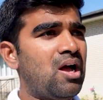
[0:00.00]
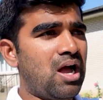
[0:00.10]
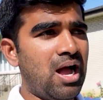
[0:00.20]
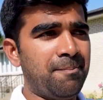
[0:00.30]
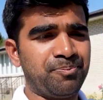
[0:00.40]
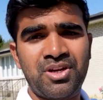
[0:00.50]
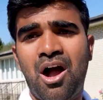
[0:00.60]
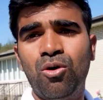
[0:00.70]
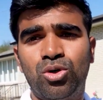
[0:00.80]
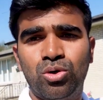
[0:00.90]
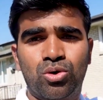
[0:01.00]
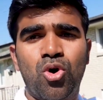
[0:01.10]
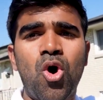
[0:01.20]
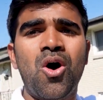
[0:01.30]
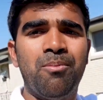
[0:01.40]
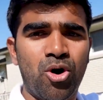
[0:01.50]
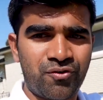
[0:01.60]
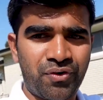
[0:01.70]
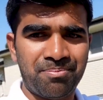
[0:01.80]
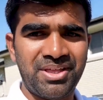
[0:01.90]
um, how to go
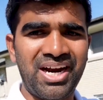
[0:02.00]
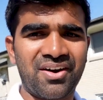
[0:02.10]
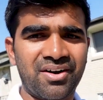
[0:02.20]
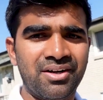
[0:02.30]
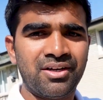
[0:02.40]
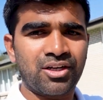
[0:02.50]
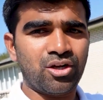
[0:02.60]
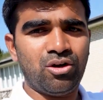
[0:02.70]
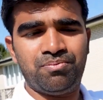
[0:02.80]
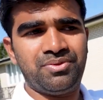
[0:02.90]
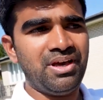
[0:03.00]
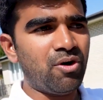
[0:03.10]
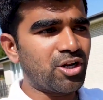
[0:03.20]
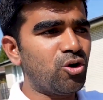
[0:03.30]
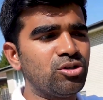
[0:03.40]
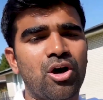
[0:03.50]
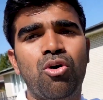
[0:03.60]
about from there you know they want to know the